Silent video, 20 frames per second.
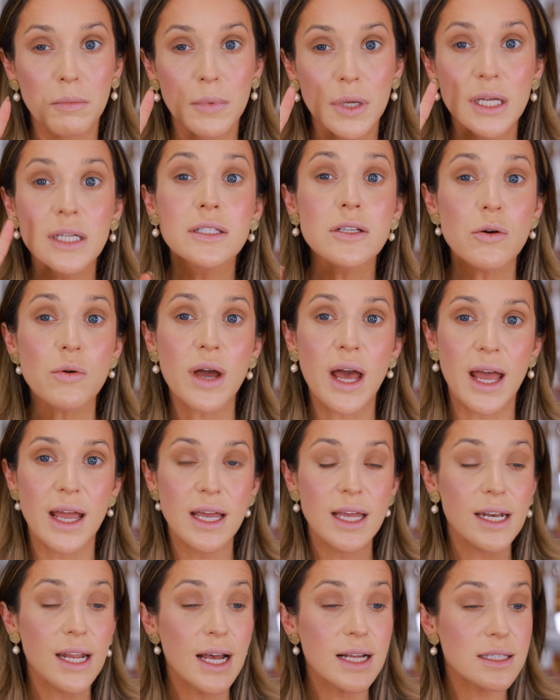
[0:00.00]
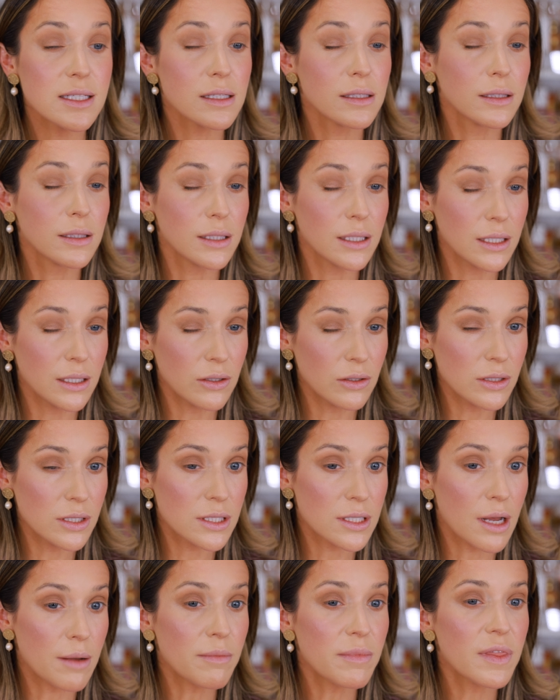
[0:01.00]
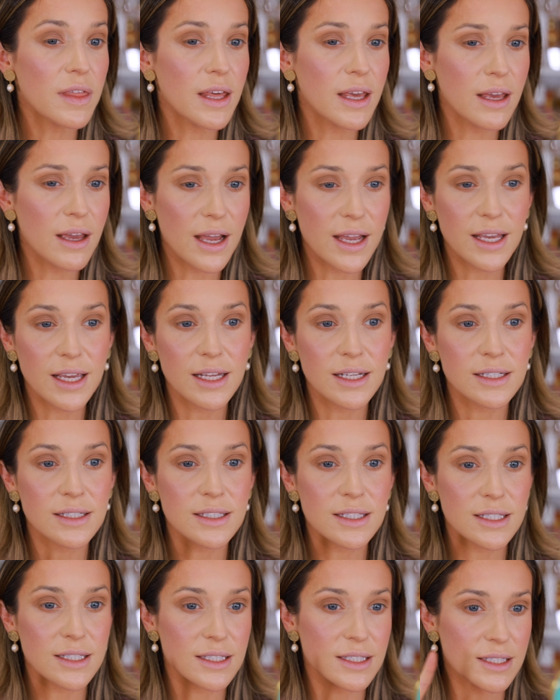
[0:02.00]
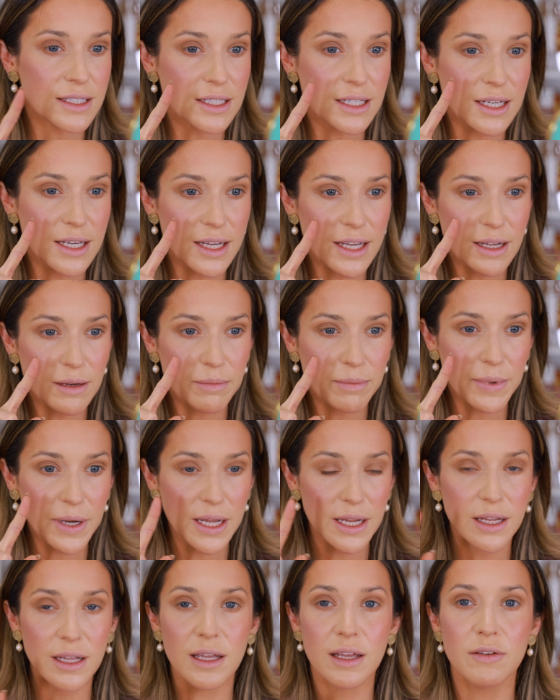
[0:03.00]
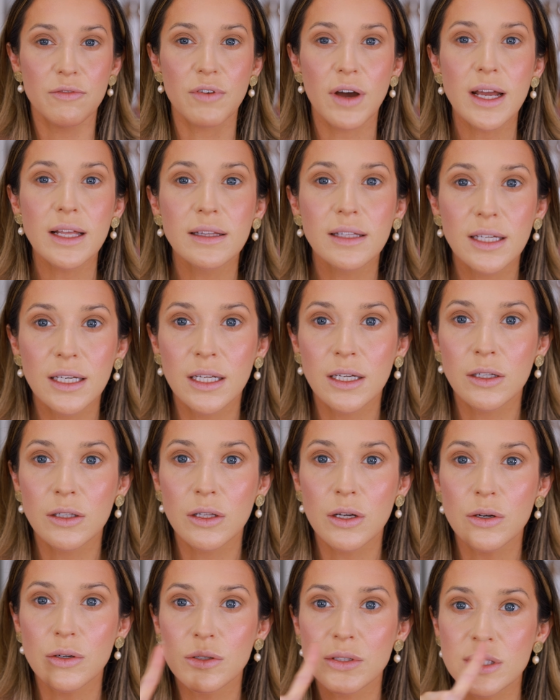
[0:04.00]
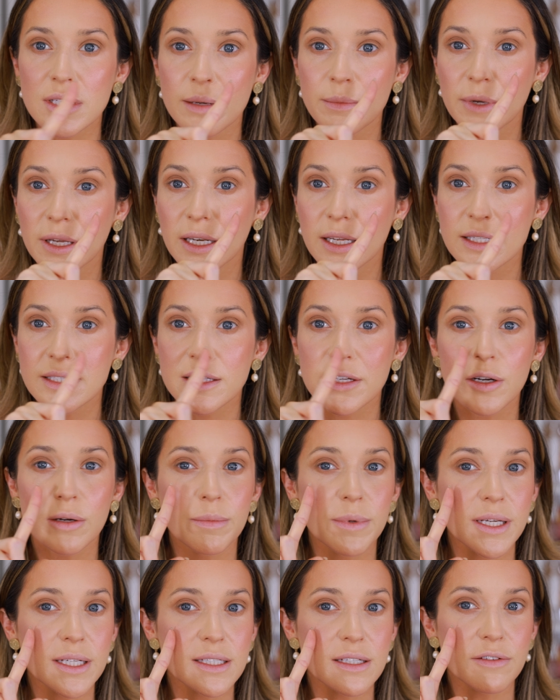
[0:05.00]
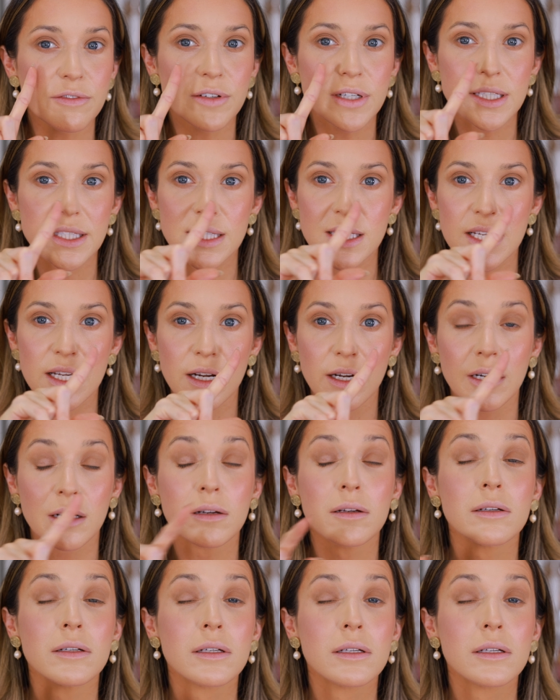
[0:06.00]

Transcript: It's okay, it adds a little something, I can see it, but if I lean in close, I mean, is there a big difference here?